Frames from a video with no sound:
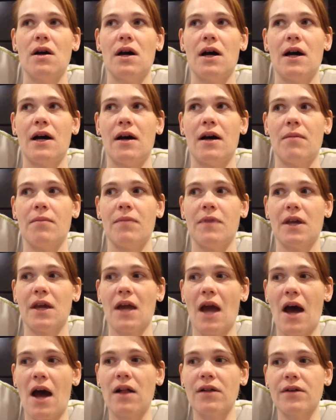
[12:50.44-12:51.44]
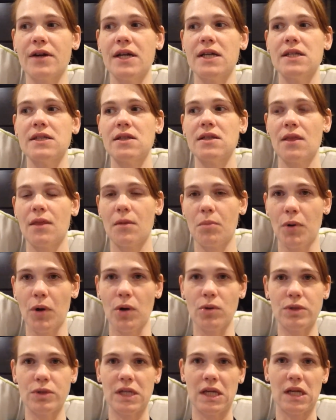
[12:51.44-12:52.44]
The calories, the
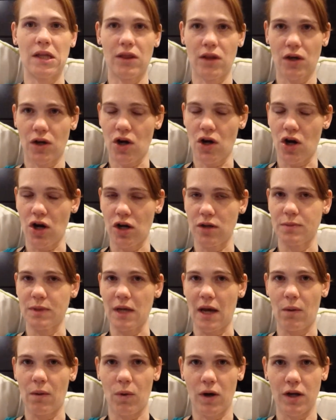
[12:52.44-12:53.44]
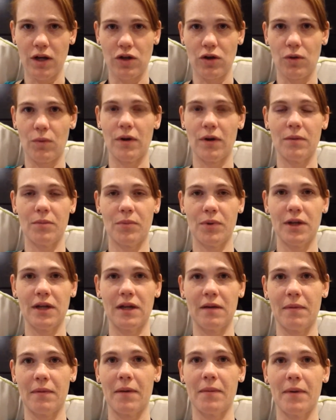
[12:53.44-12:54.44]
protein, the carbs, I want to know what I'm putting
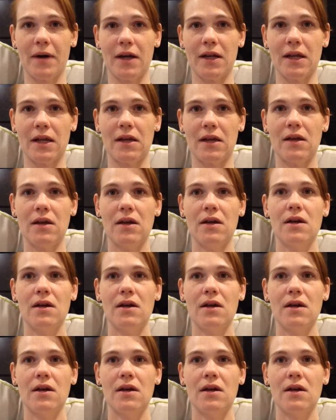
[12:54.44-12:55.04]
in my body.